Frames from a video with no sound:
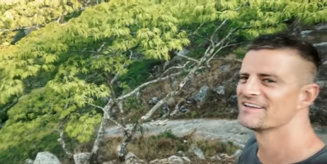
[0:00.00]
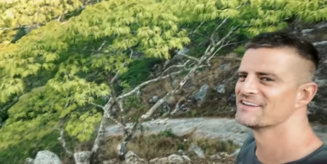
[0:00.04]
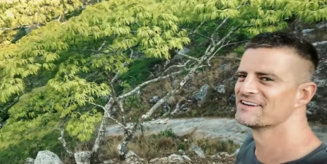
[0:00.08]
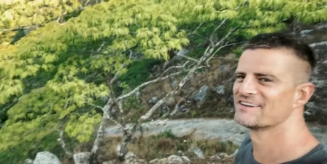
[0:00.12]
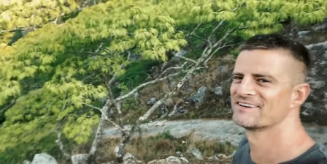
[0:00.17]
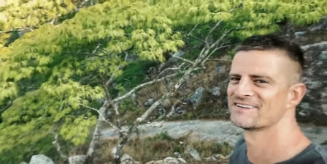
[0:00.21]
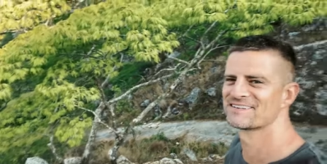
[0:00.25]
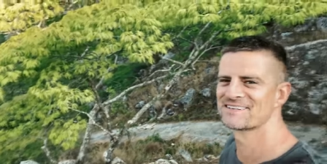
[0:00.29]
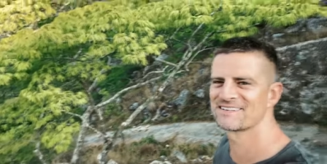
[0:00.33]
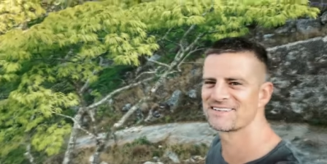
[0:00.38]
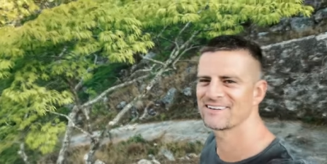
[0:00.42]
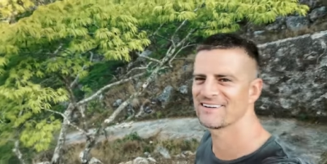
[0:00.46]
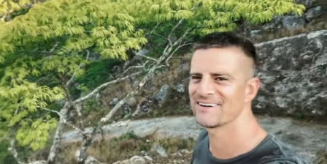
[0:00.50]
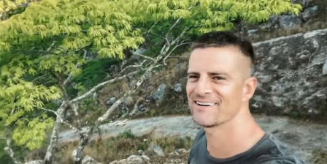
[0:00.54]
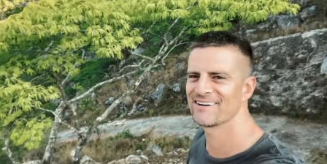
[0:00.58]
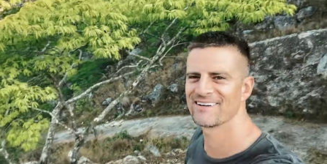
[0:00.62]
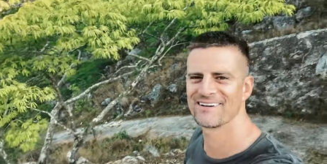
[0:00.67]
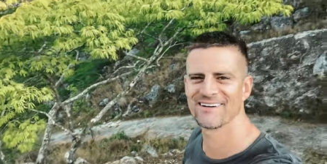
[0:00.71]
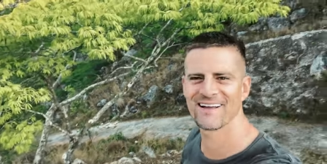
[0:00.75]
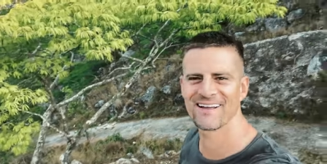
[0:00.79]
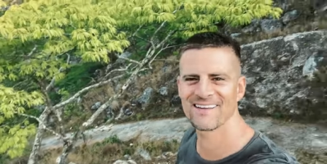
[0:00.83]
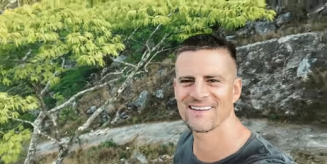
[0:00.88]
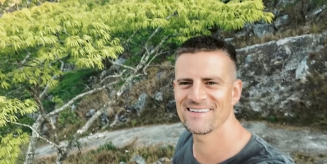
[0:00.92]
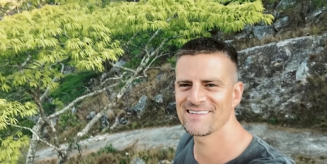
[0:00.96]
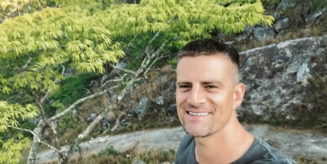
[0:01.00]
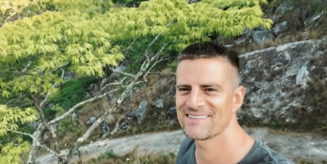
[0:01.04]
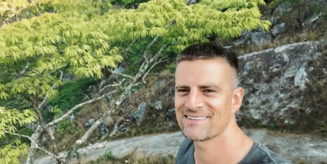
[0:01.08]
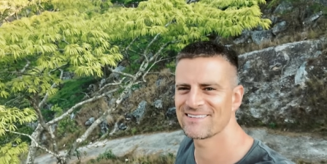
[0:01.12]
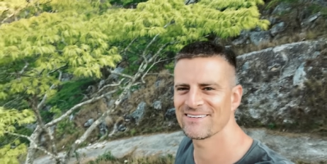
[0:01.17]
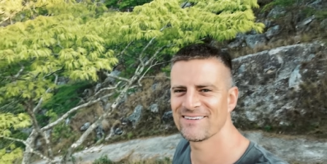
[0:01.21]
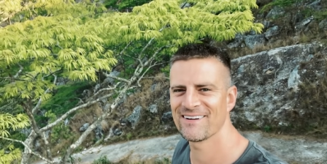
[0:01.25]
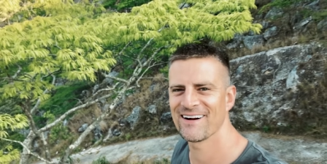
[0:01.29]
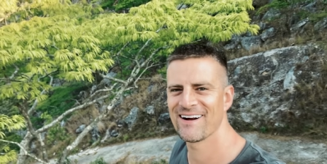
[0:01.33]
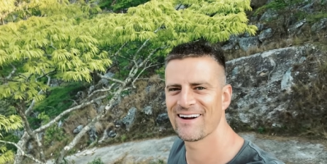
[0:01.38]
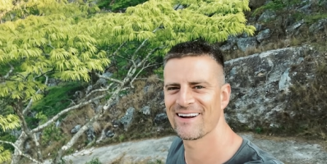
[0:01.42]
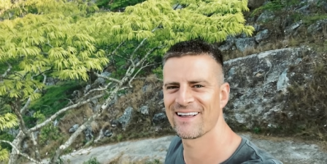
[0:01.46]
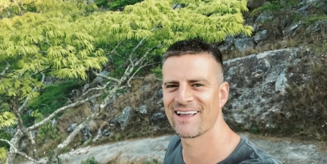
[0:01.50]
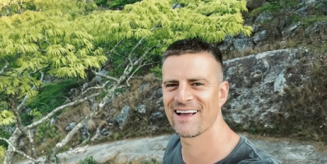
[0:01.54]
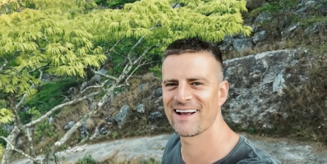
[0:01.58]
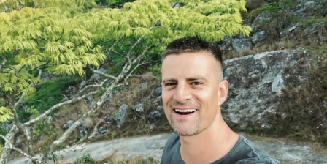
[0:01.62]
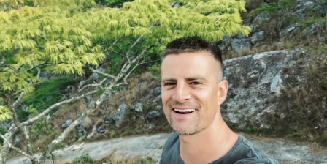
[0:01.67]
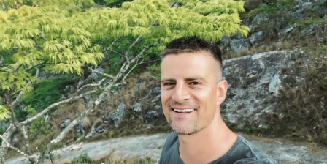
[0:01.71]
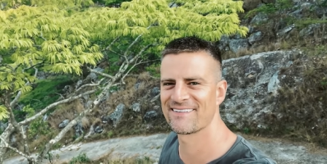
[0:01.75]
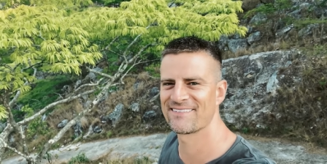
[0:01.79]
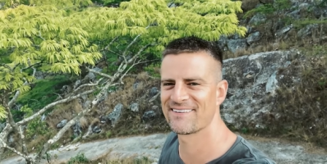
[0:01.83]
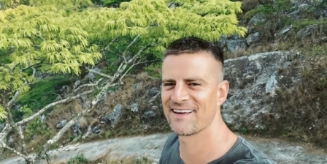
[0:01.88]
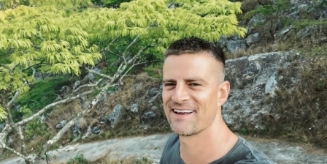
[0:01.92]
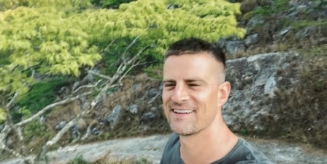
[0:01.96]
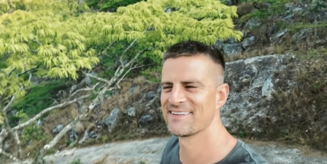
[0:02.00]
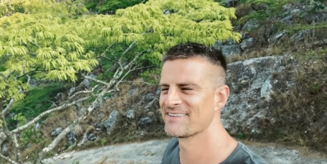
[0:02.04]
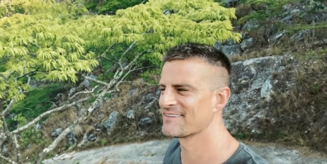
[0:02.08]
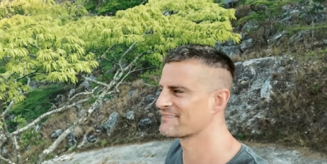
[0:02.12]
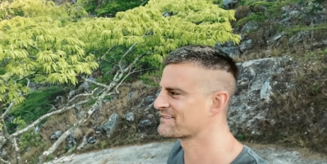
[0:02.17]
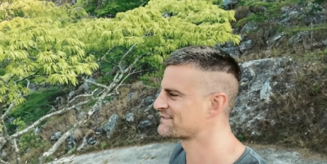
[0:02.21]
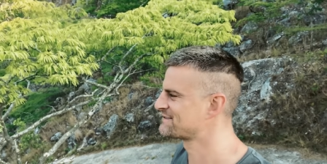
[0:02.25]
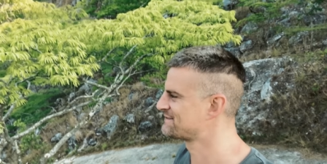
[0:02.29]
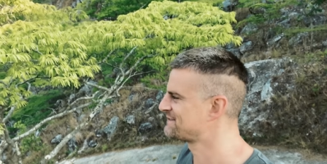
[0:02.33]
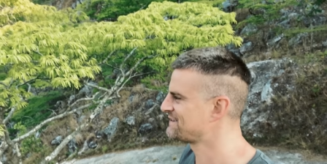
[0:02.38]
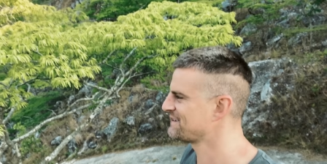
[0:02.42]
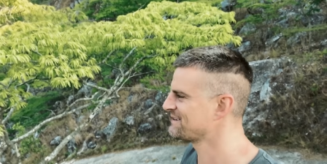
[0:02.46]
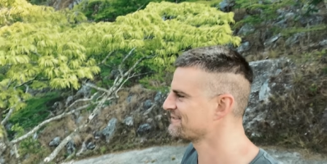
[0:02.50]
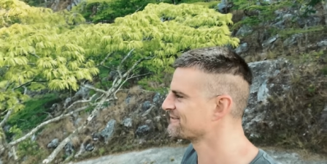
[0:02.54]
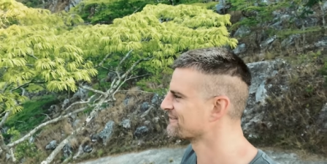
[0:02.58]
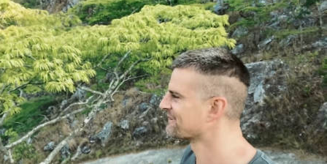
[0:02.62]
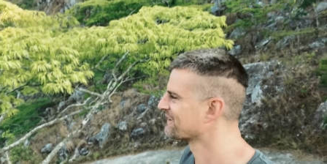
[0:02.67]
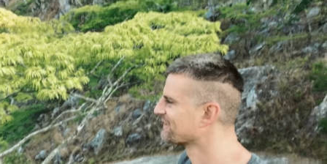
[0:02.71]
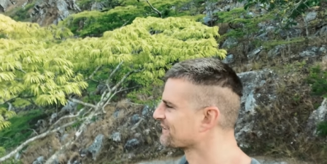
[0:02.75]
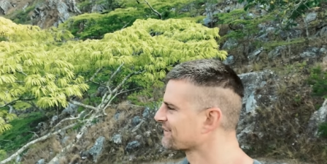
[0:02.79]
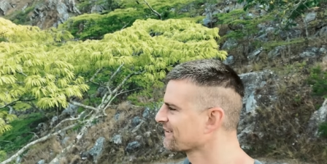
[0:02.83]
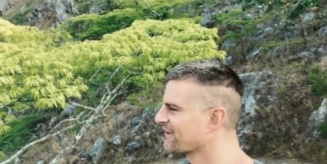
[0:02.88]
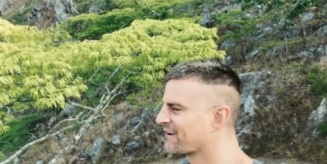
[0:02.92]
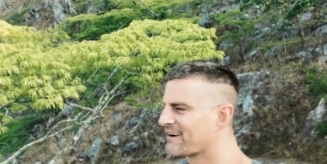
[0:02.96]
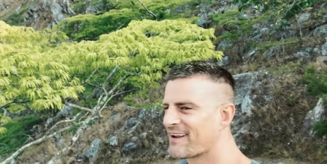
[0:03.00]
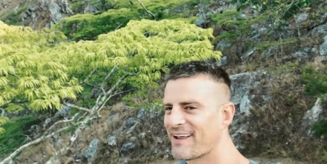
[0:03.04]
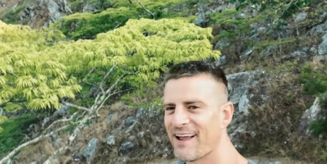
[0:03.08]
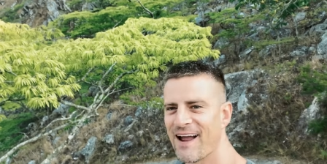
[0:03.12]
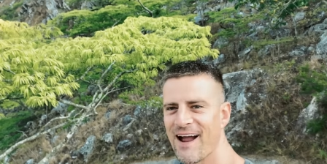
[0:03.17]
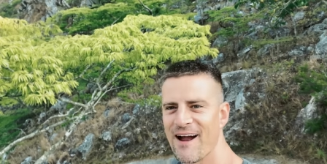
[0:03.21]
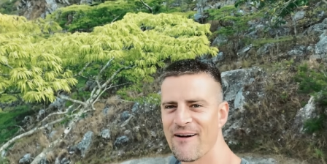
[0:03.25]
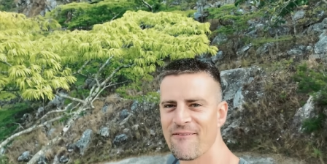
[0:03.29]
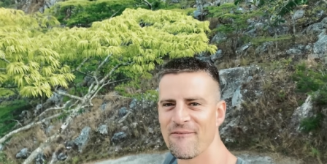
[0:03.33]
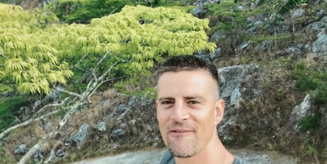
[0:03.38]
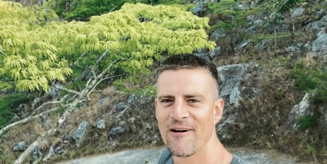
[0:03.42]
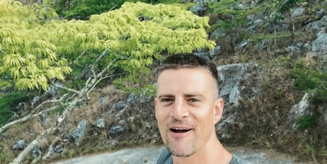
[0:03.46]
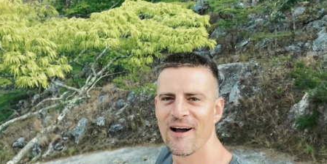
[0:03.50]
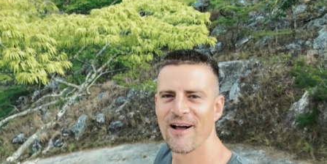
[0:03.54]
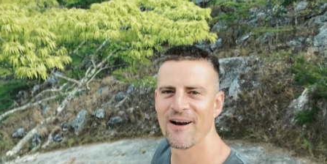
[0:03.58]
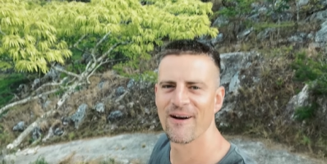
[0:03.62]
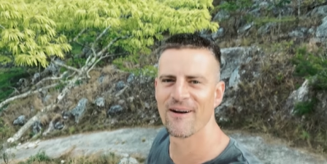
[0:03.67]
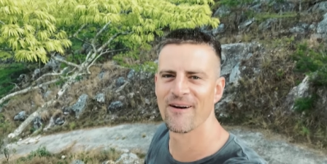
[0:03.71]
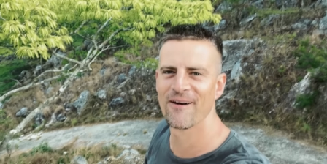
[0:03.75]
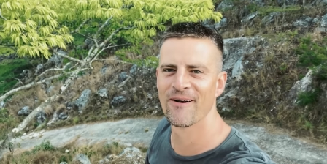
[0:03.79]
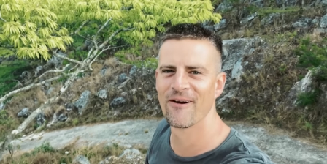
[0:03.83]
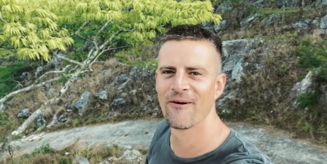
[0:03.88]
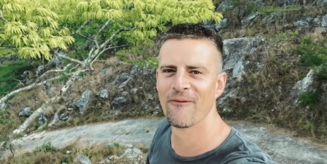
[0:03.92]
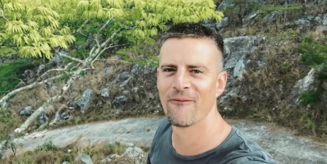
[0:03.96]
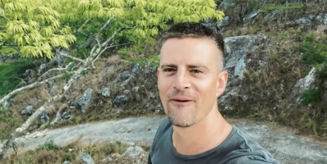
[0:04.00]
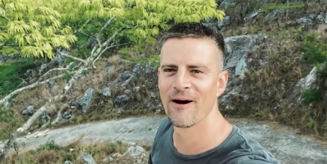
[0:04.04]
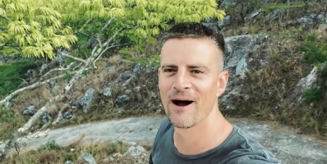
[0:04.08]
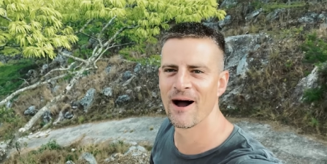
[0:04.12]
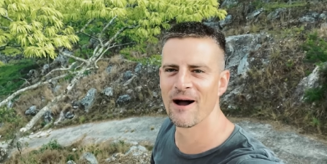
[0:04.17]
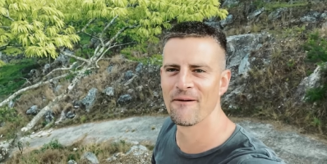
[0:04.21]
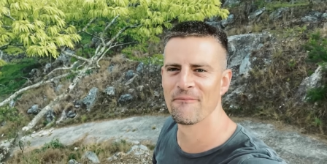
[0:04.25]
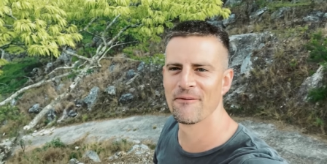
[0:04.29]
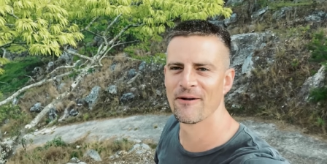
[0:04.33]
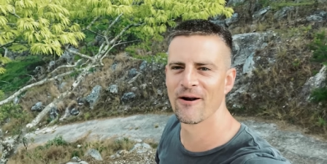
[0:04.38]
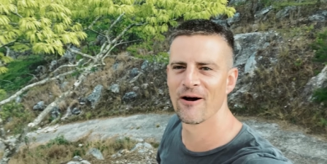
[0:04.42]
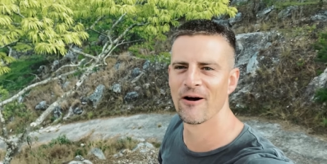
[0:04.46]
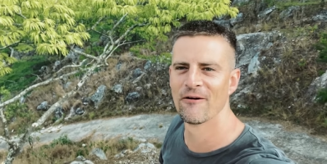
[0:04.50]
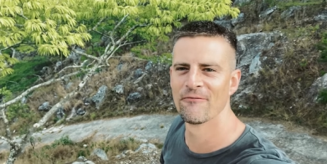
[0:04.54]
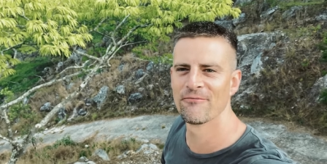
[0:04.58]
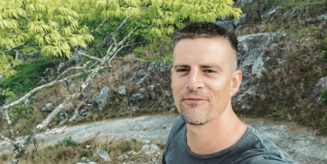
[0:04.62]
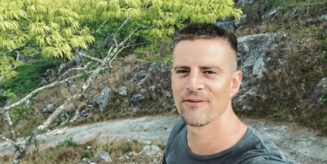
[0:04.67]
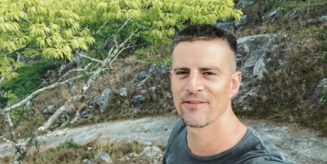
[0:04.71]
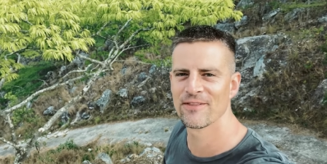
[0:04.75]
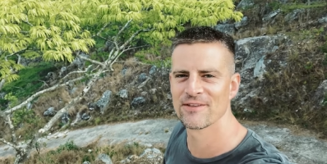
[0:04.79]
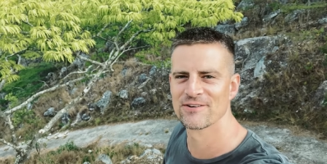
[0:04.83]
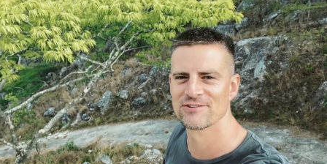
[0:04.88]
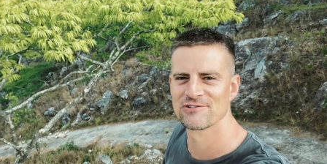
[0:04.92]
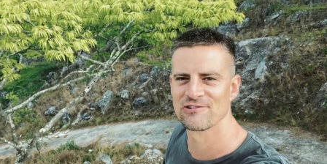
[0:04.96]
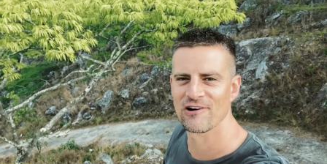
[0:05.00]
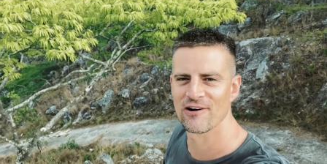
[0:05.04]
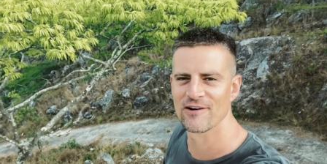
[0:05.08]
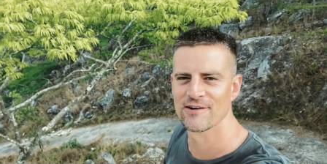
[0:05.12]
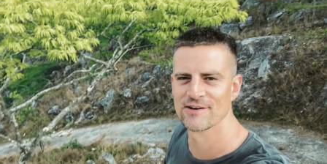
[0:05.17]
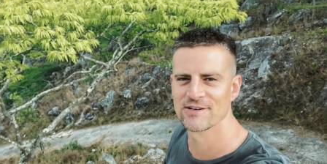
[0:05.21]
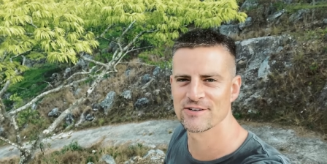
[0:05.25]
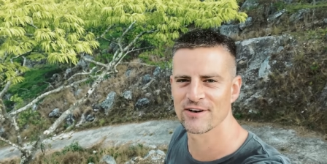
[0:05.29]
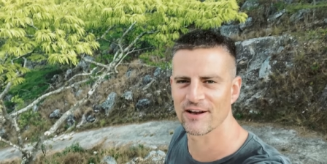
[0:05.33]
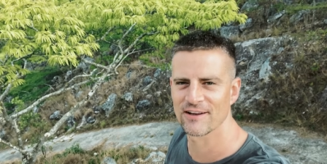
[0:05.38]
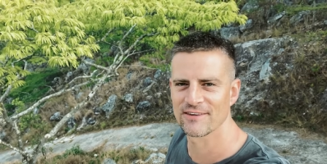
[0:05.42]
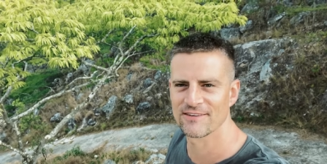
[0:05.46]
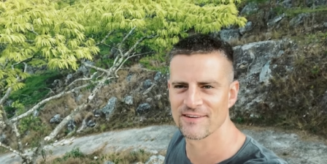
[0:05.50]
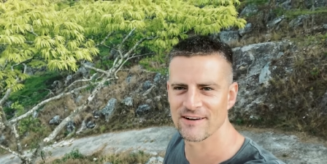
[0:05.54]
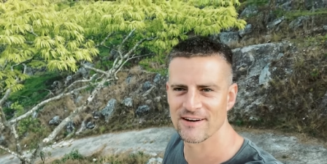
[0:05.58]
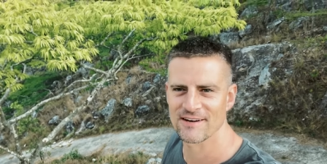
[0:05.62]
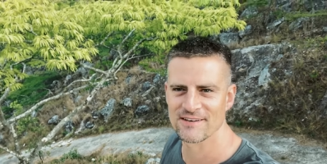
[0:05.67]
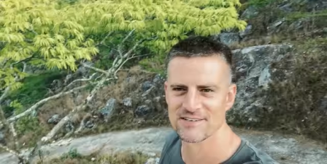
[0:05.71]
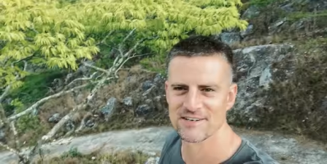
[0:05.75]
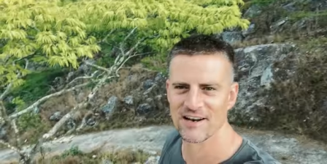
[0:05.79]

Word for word: you still, you still don't get a sense of steepness on camera. I don't know why, but hopefully the drone shot did it